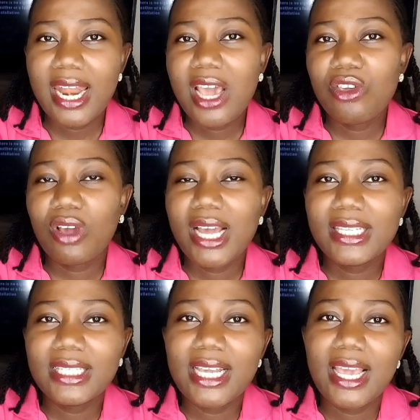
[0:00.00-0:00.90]
Now you
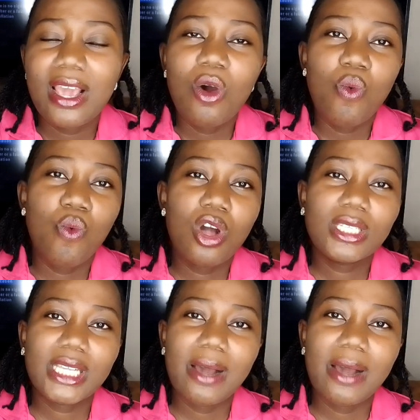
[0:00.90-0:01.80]
can't say
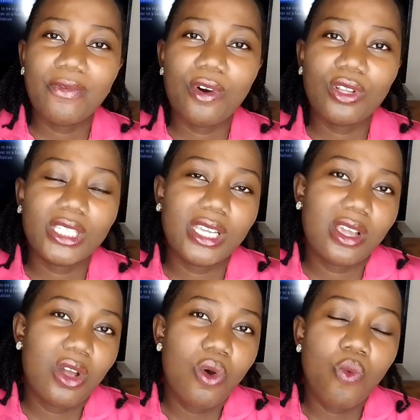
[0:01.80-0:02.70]
once I'm
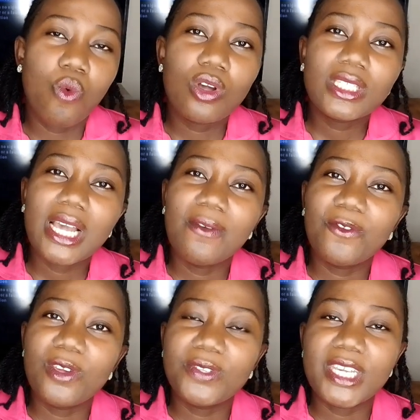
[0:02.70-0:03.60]
40, once I'm
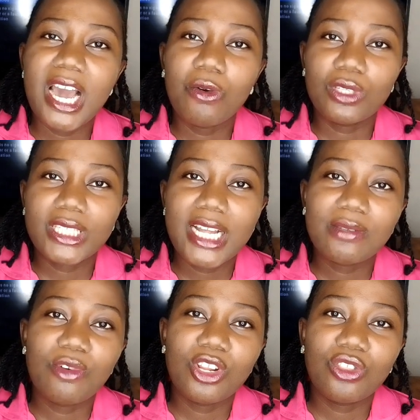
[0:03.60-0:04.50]
50, I will
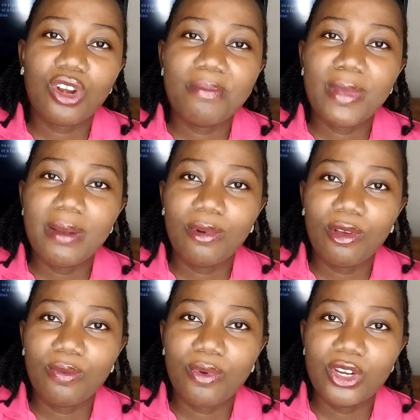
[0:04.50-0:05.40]
start monitoring my
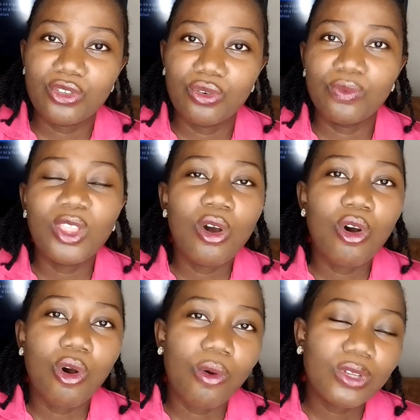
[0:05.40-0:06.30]
blood pressure
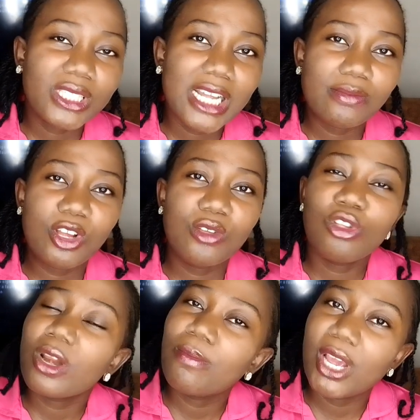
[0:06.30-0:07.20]
or start
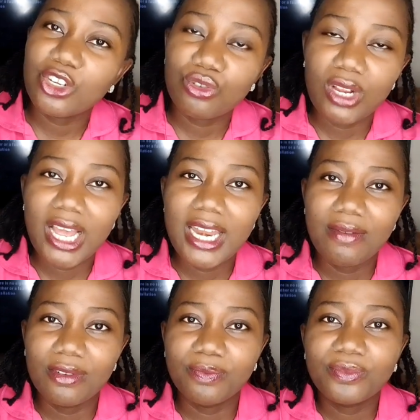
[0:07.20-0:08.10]
monitoring my sugar
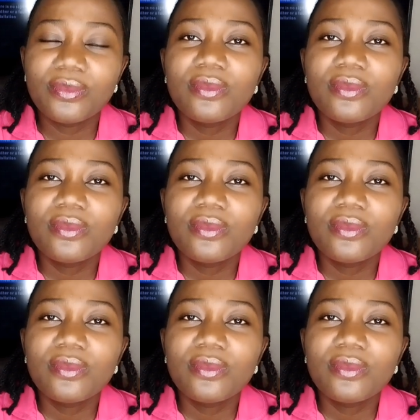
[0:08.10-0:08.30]
level.